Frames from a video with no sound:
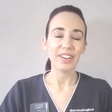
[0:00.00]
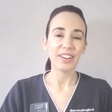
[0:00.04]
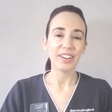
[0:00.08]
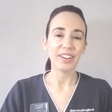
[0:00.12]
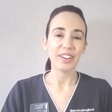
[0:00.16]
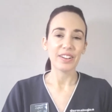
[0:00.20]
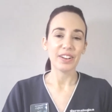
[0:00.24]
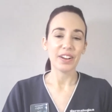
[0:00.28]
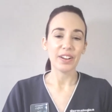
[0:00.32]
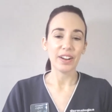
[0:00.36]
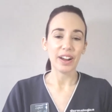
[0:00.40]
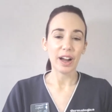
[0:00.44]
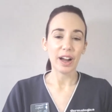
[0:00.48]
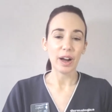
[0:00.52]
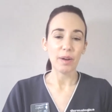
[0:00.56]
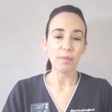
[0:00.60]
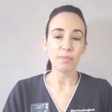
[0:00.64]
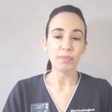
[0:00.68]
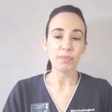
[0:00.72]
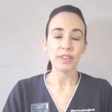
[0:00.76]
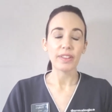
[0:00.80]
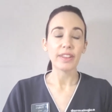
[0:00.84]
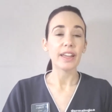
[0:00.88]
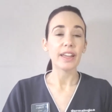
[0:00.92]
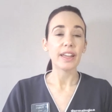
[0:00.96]
you
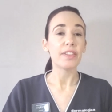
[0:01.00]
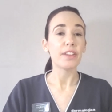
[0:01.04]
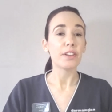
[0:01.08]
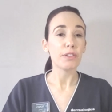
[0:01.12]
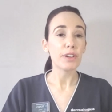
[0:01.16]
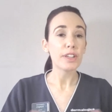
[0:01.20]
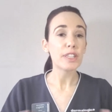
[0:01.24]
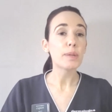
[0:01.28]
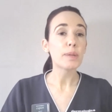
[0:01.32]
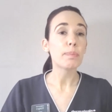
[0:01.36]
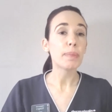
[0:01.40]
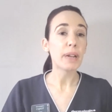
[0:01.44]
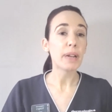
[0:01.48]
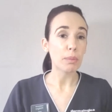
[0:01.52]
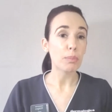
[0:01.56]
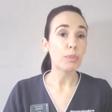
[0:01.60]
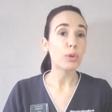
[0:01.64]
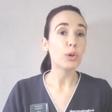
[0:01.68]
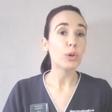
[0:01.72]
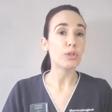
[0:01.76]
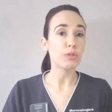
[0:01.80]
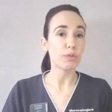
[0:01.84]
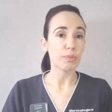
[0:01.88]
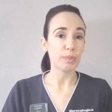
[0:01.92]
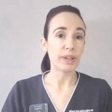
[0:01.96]
know, there is a big
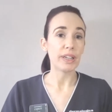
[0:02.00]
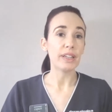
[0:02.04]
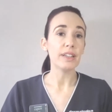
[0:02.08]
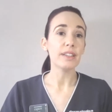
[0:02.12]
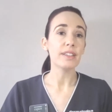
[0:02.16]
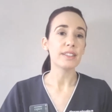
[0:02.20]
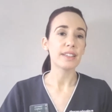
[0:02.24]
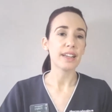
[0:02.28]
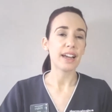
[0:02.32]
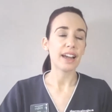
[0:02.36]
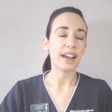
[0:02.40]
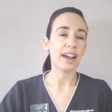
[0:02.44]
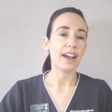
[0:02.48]
movement.